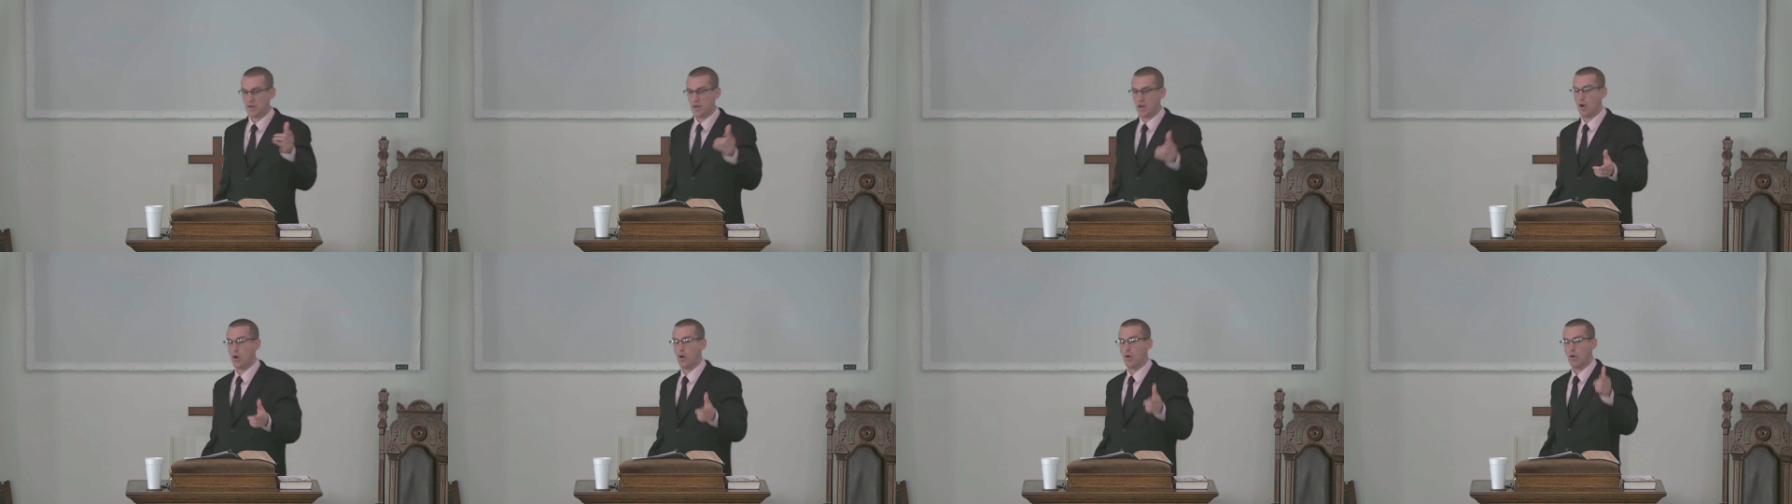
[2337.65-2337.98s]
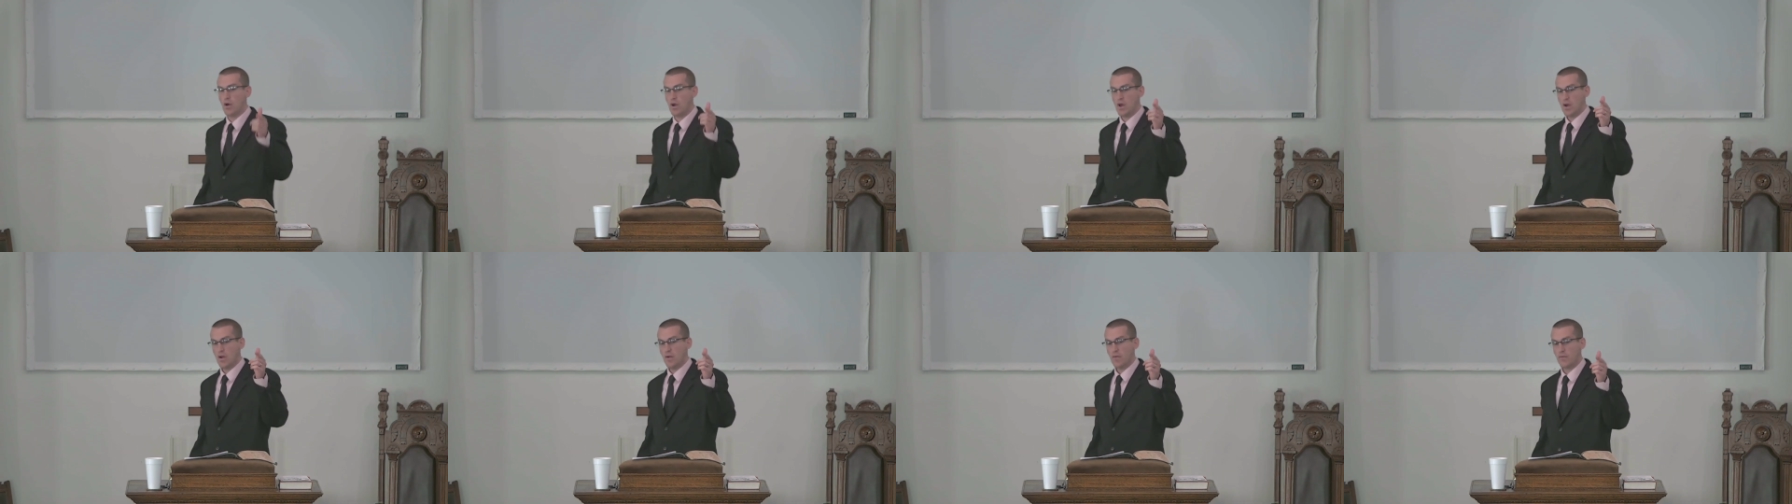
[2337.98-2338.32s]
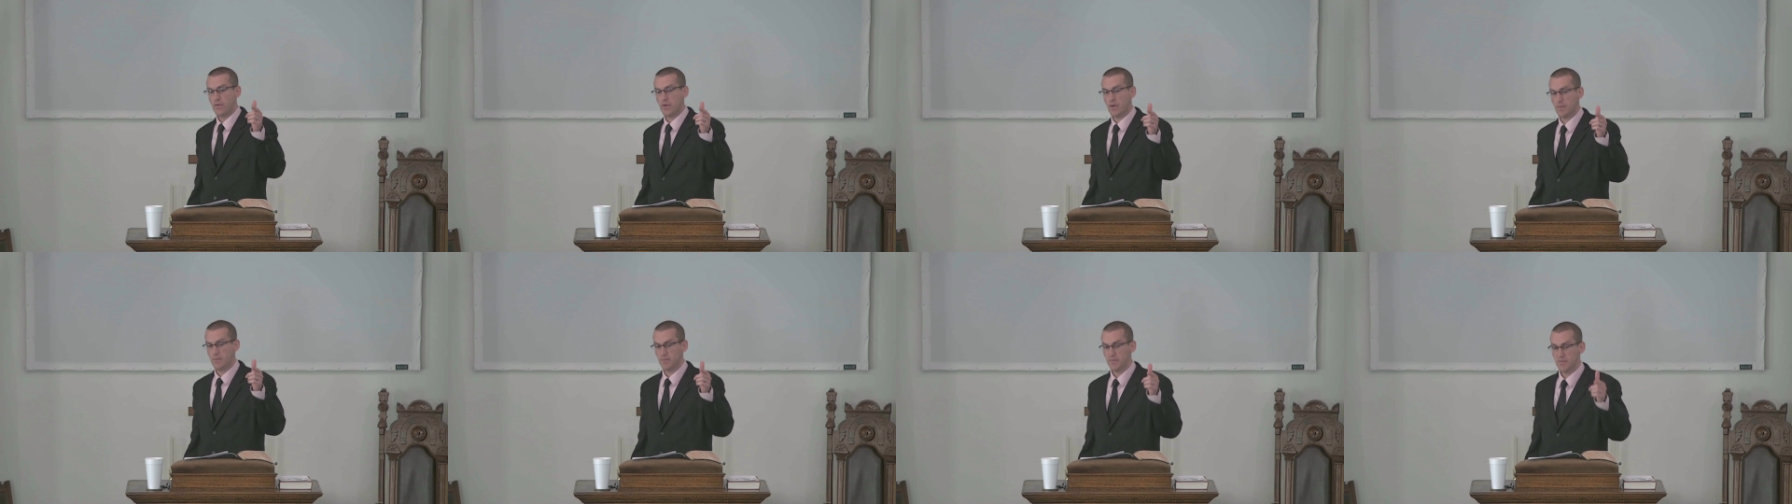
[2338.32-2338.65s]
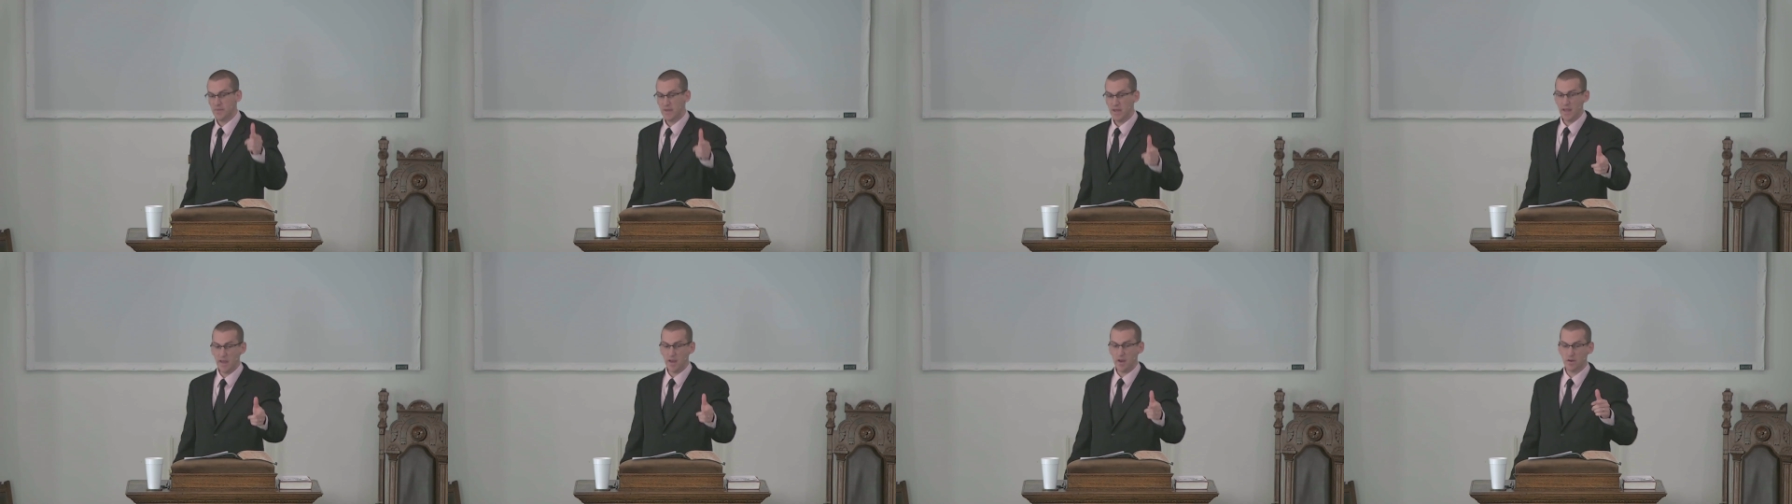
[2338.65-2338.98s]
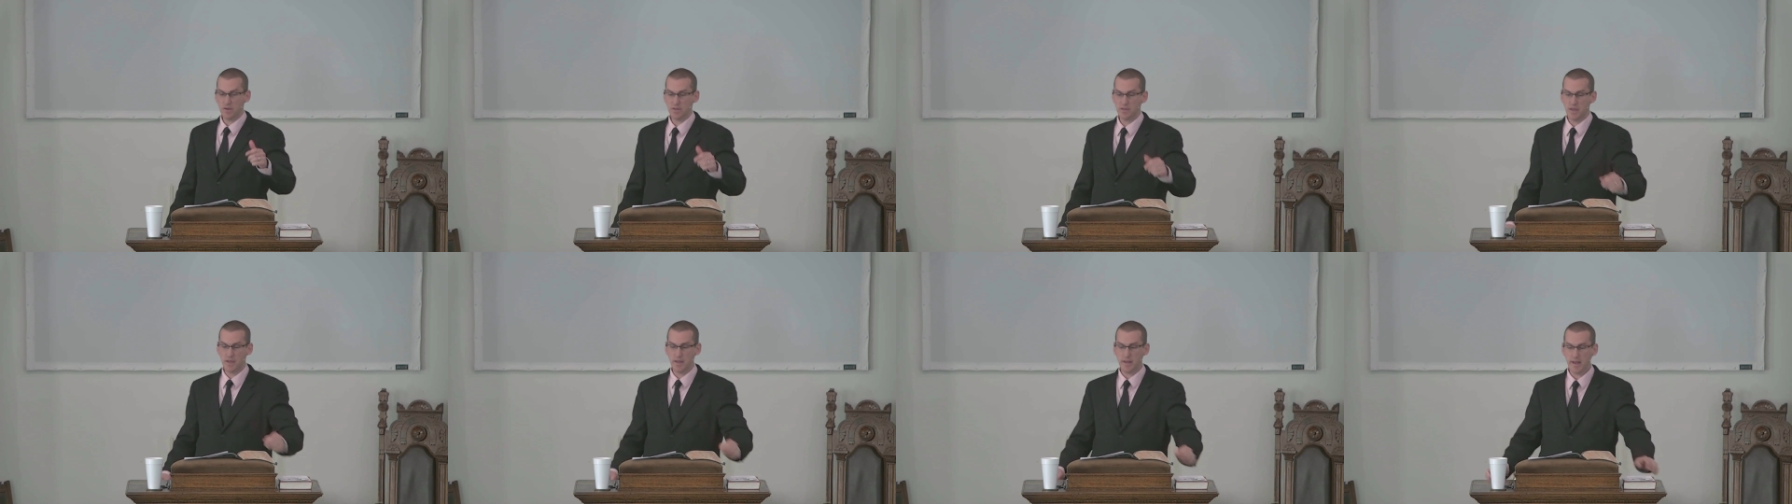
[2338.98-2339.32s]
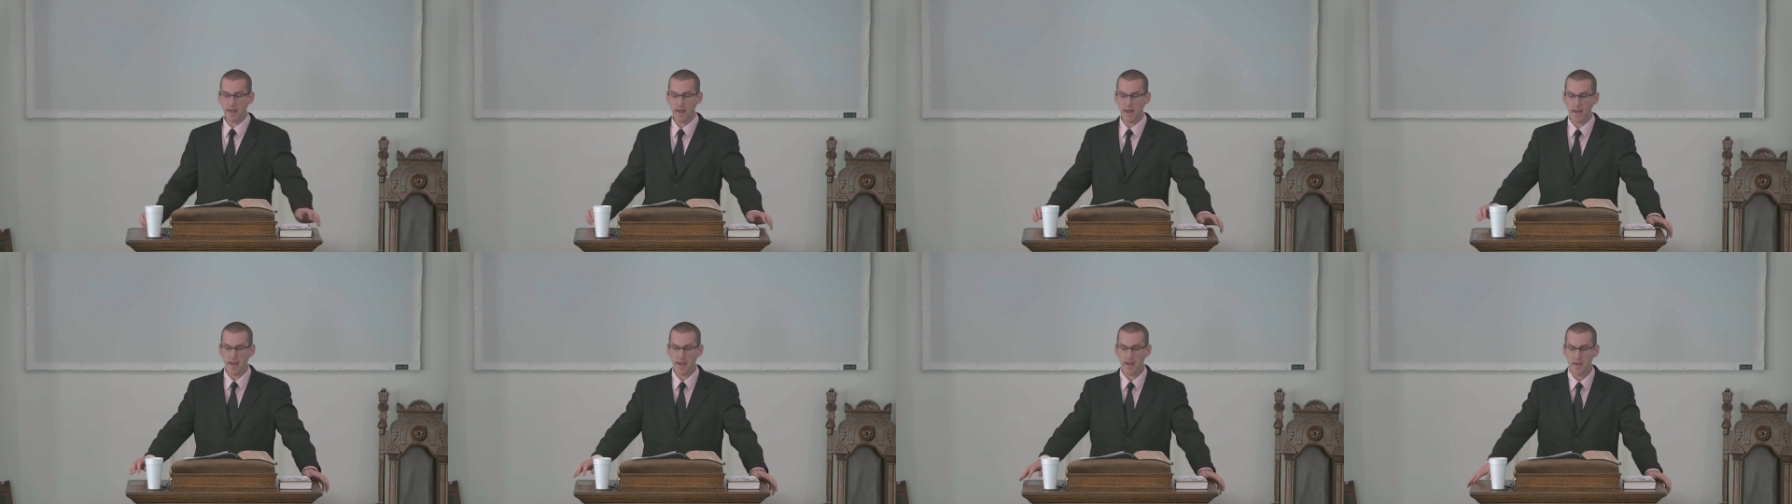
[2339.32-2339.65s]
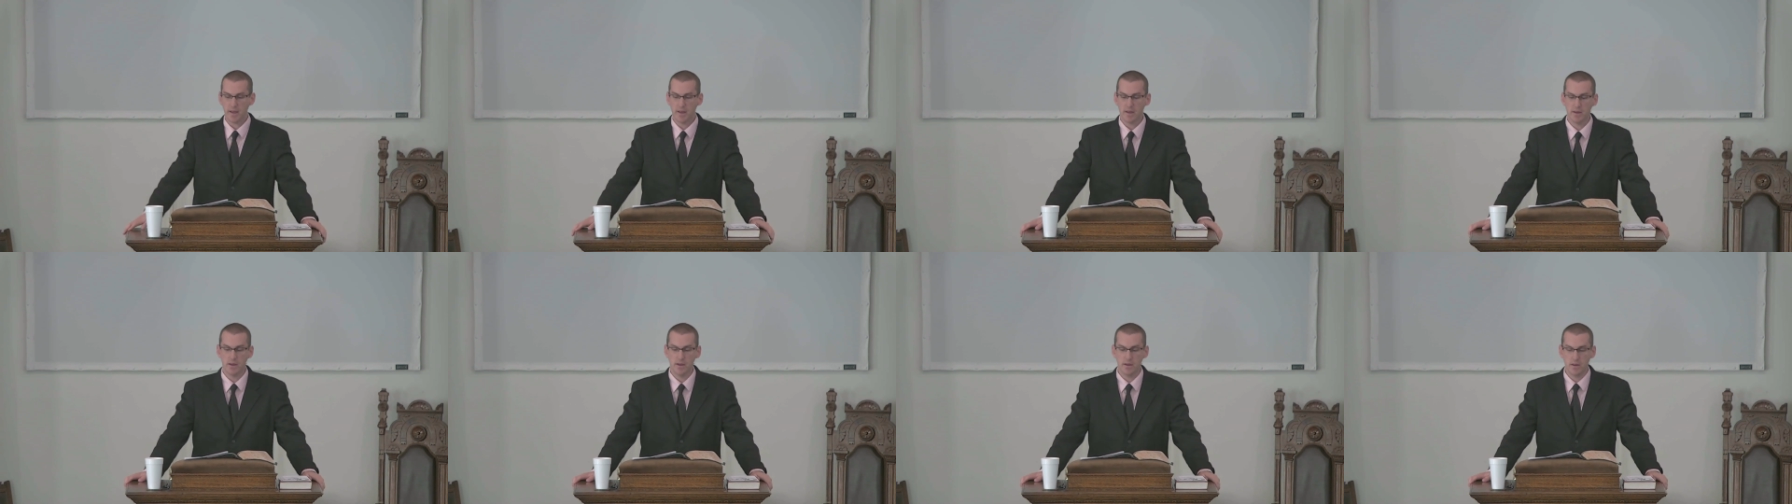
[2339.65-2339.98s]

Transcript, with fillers: know from here today